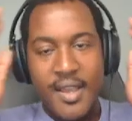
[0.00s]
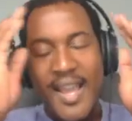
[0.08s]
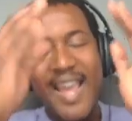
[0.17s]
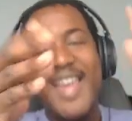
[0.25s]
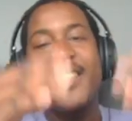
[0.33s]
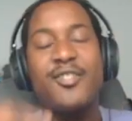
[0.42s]

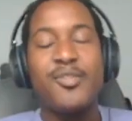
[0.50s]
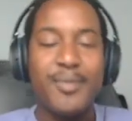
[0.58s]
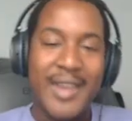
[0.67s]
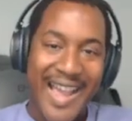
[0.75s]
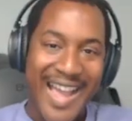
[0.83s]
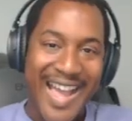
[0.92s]
Hey YouTube,
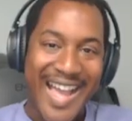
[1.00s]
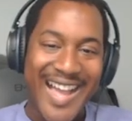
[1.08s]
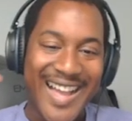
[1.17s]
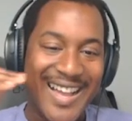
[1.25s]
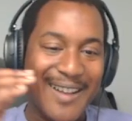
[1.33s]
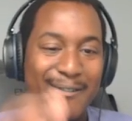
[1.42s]
you
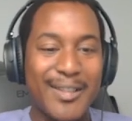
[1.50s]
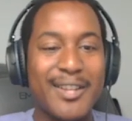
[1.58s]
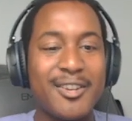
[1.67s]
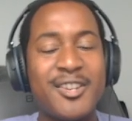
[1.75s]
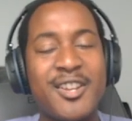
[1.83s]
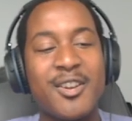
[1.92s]
have
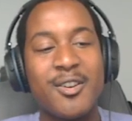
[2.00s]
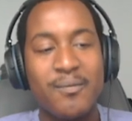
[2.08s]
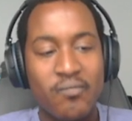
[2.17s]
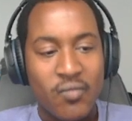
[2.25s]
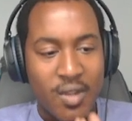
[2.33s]
Leonard here.